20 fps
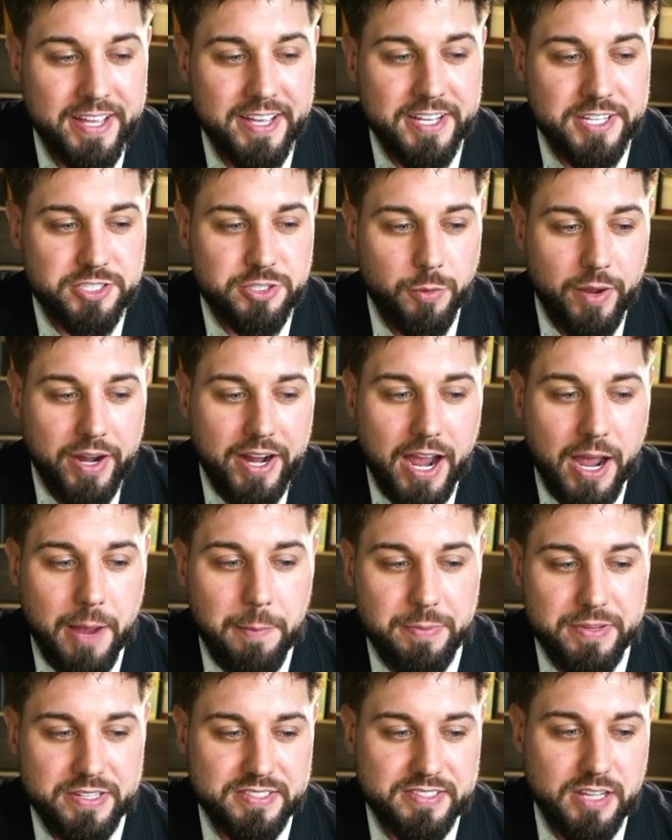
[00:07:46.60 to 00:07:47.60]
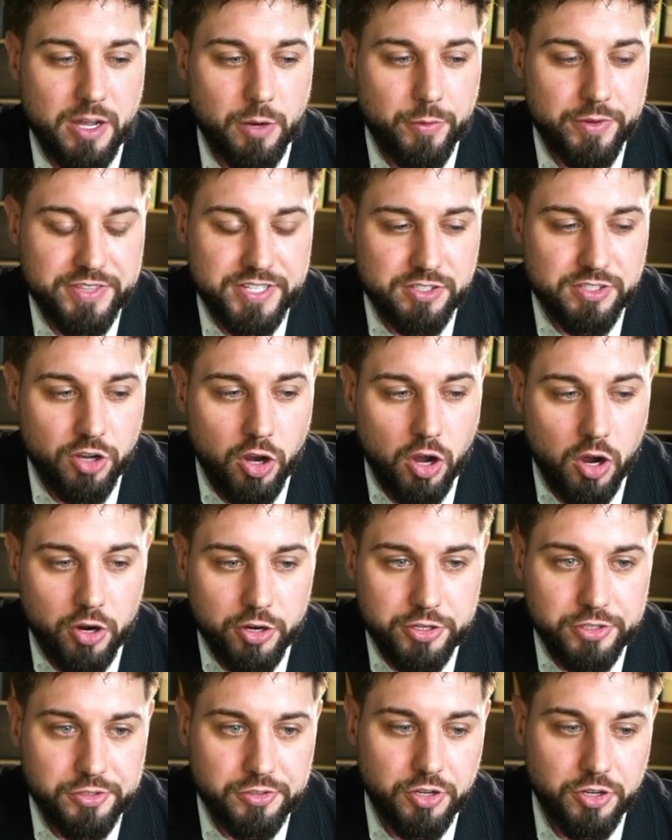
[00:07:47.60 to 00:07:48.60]
So what happens now with these
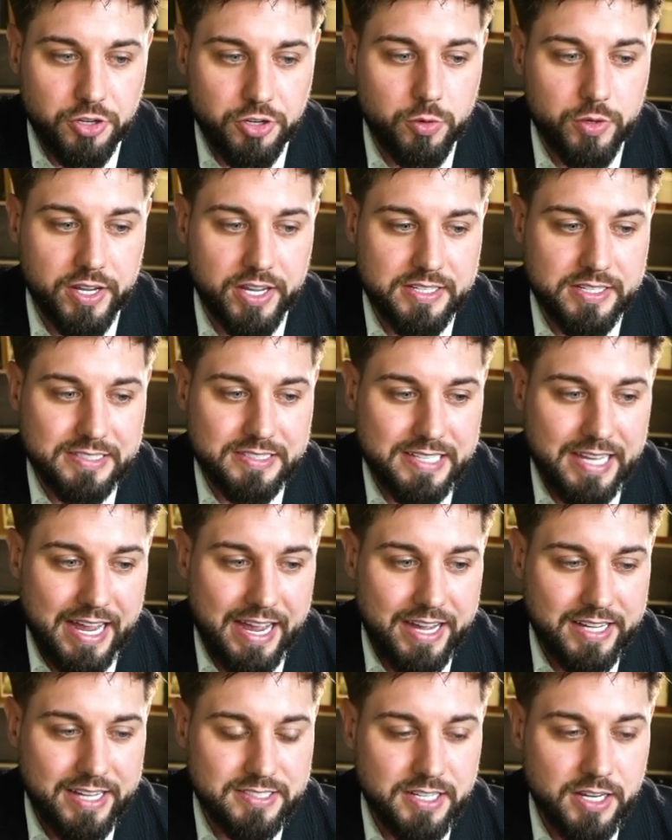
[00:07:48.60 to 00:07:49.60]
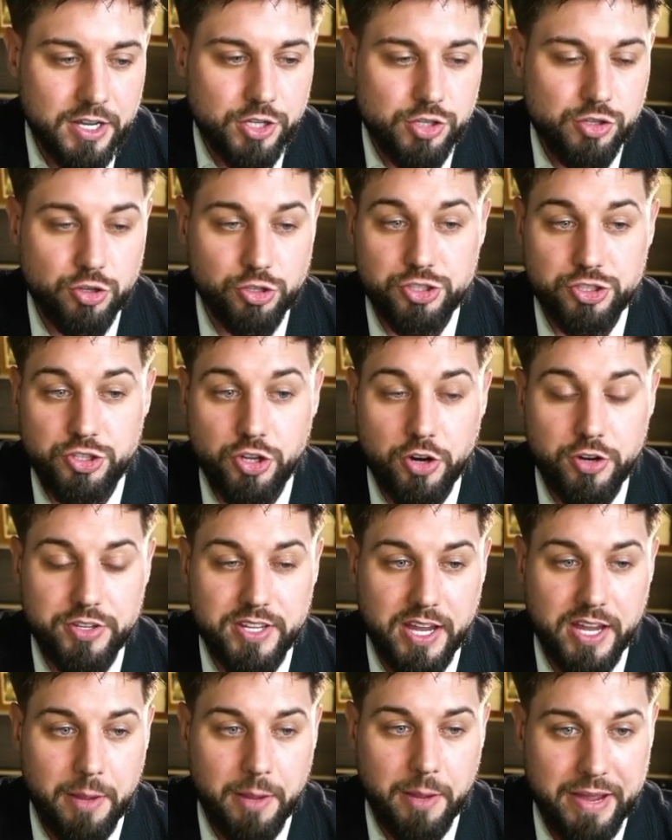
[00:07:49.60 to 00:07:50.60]
larger tokens as you're
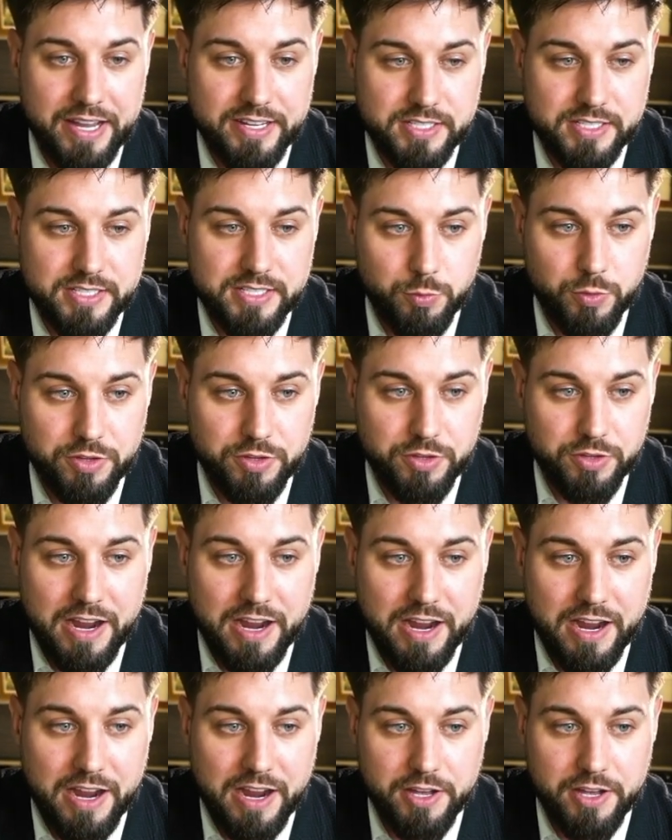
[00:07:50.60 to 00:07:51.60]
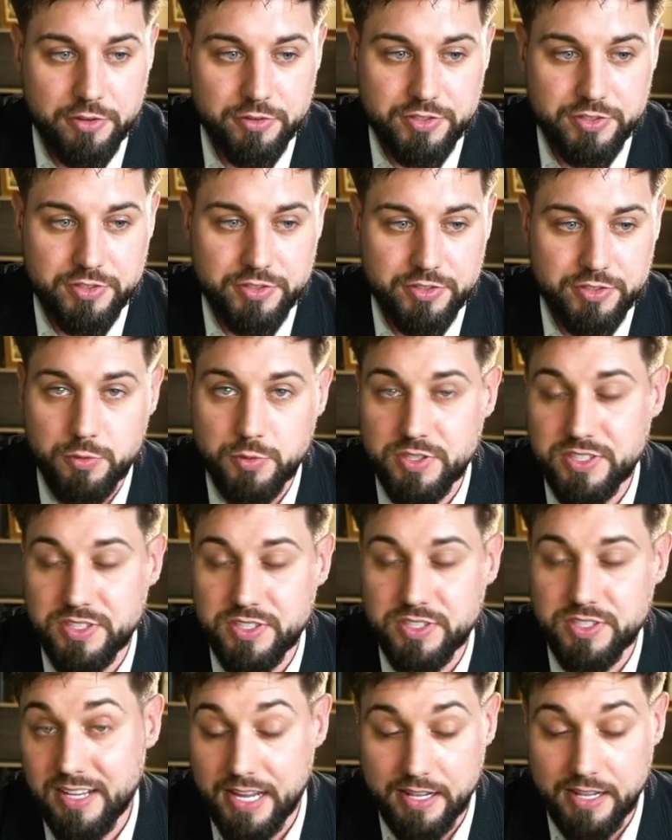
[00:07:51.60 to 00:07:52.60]
starting a basket with 5,000
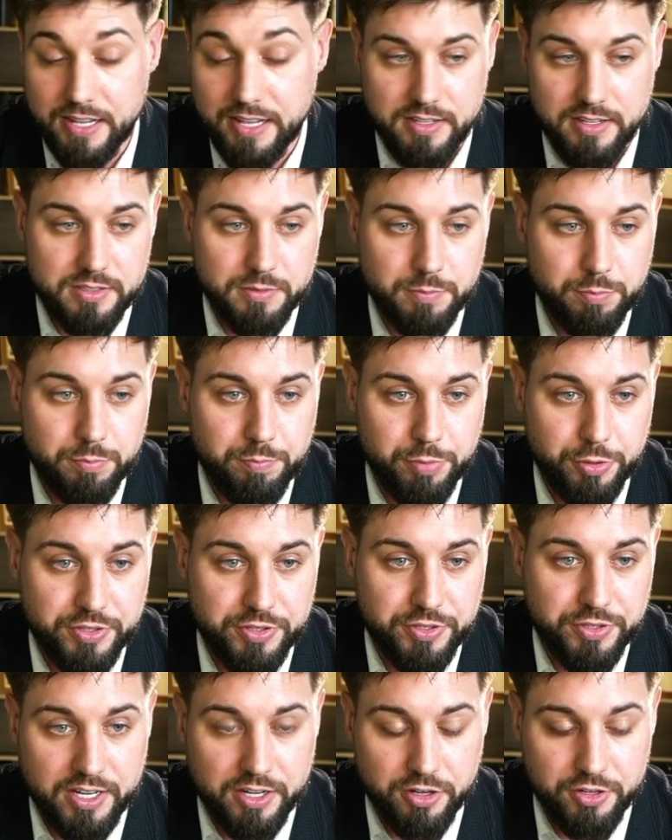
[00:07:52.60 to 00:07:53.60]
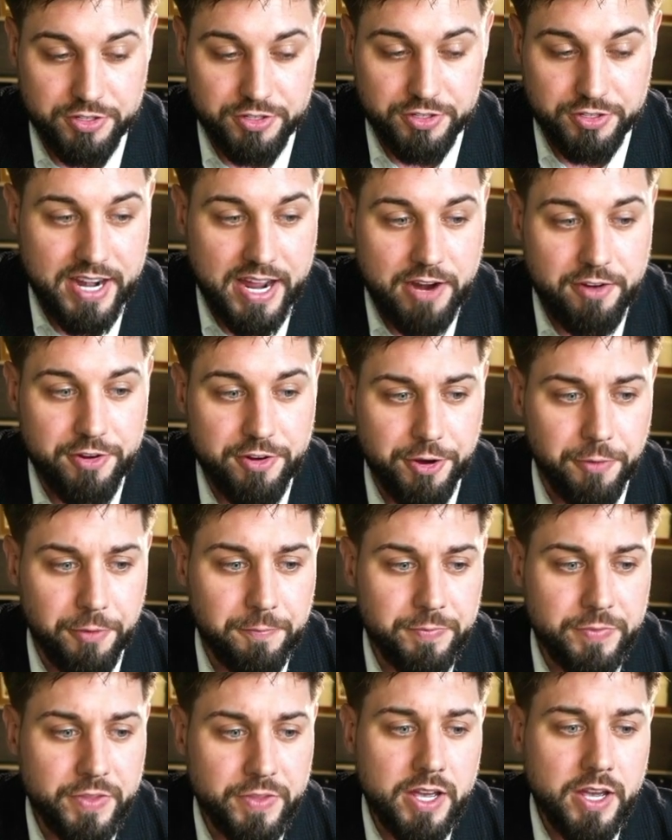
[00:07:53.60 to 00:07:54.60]
USDT in this particular scenario?
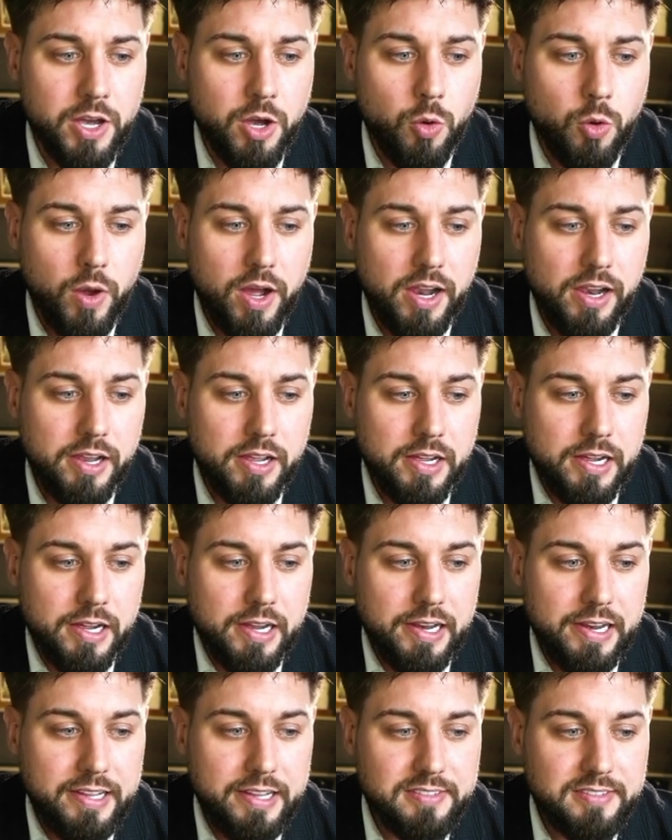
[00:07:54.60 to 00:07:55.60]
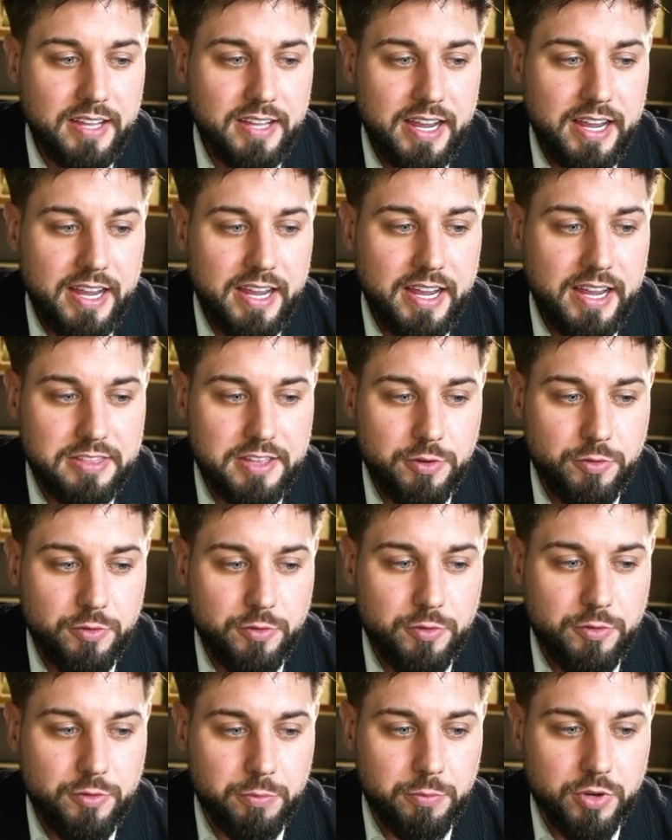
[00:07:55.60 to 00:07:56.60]
Well, let's say
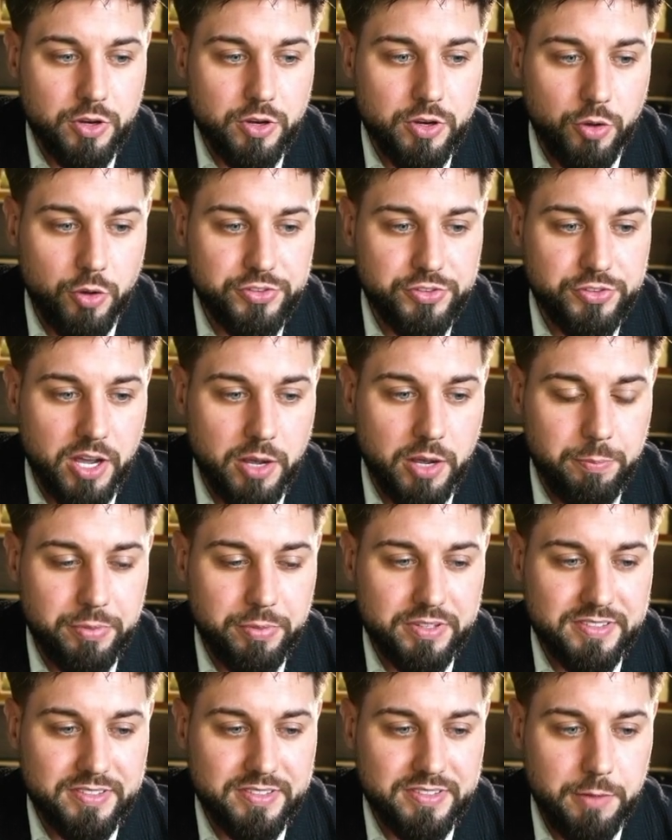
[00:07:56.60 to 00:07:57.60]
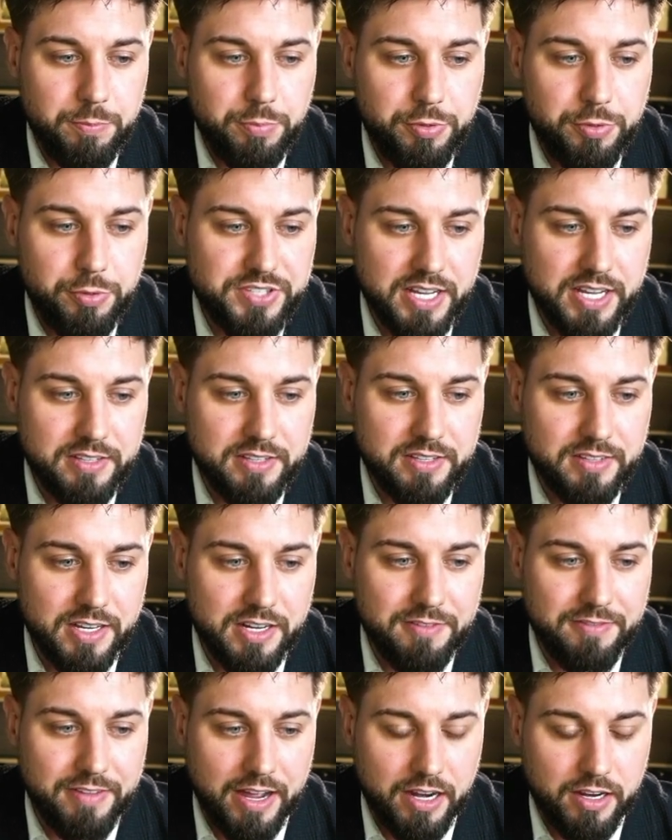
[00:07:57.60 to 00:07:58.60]
Ethereum goes up 10%
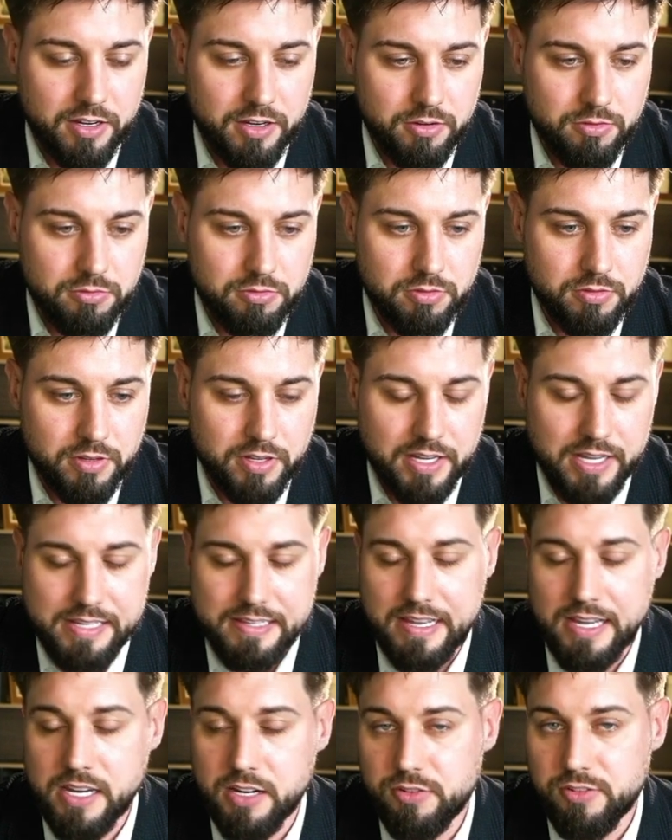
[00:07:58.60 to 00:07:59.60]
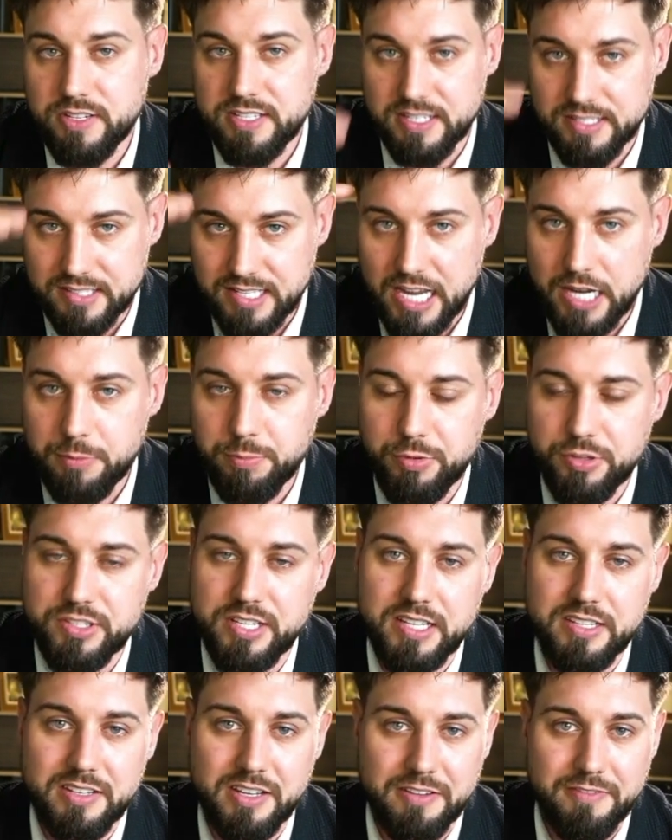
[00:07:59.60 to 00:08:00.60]
in value. It increases
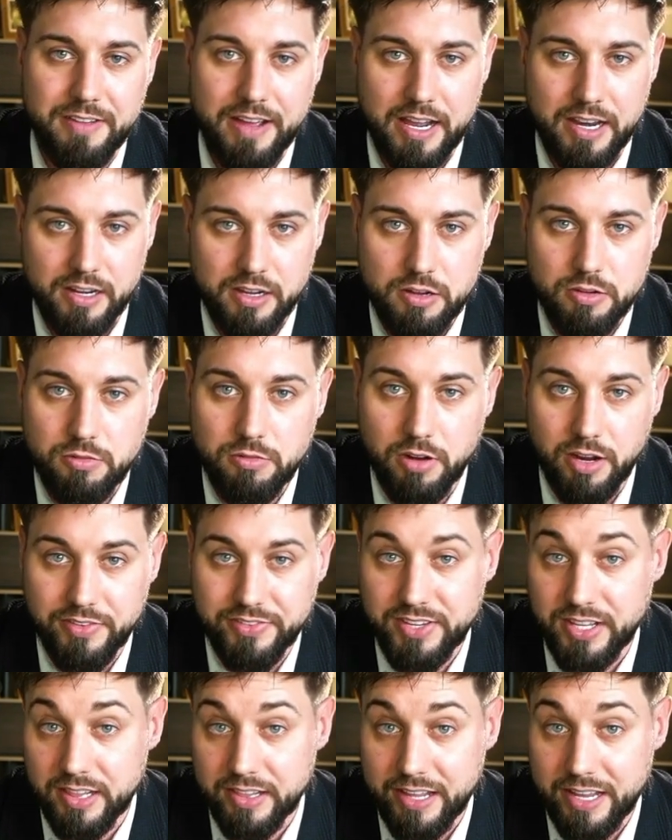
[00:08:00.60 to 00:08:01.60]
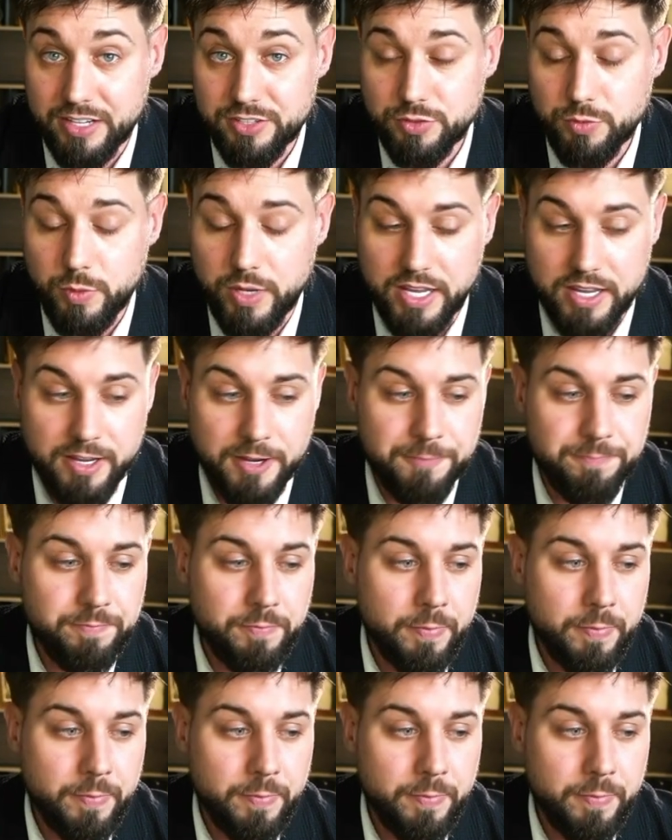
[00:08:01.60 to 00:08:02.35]
10% in value until next week.